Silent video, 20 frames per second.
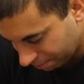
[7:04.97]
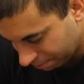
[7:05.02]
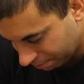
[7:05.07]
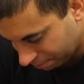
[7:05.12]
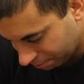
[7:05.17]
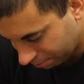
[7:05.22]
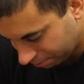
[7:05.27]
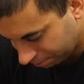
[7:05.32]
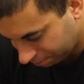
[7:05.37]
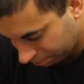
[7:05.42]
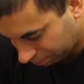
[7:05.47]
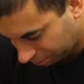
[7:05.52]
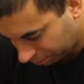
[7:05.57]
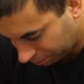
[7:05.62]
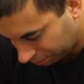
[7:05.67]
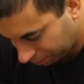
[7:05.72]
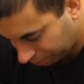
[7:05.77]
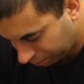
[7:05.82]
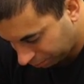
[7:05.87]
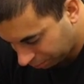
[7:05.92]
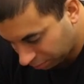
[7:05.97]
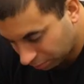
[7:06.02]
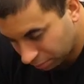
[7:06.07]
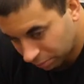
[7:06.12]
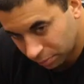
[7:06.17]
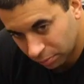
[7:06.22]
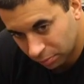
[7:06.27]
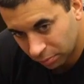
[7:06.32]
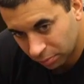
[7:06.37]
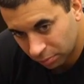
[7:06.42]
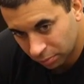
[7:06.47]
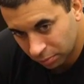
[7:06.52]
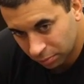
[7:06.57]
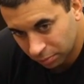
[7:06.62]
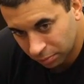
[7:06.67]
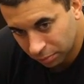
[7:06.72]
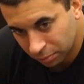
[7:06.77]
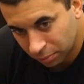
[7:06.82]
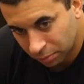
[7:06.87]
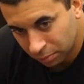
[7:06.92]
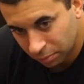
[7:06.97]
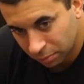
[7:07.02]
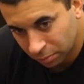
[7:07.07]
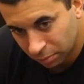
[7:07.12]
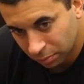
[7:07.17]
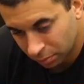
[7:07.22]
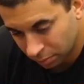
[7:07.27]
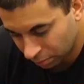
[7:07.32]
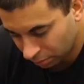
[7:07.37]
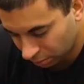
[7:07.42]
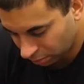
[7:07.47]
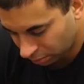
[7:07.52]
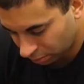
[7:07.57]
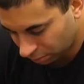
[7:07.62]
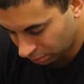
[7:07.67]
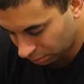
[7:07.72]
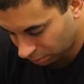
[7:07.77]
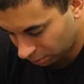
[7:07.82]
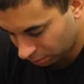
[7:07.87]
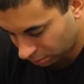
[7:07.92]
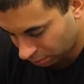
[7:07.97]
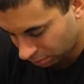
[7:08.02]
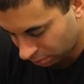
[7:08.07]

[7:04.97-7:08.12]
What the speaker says: The person shown says nothing.